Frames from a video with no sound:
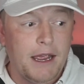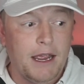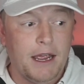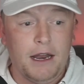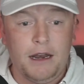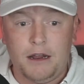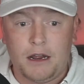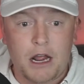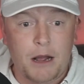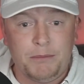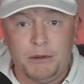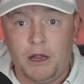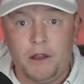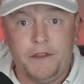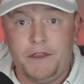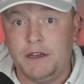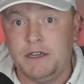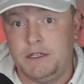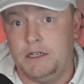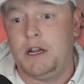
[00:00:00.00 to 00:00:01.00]
and a couple
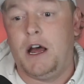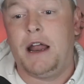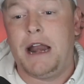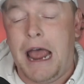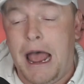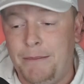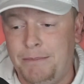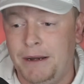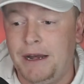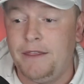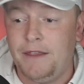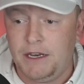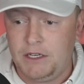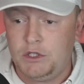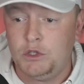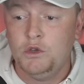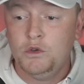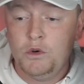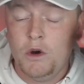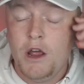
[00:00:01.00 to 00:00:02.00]
other things not happen, and they
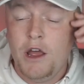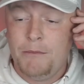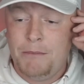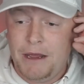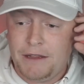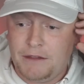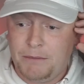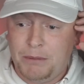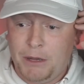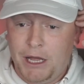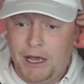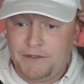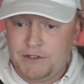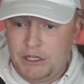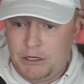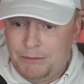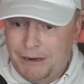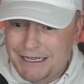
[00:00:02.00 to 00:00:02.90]
do make the playoffs here.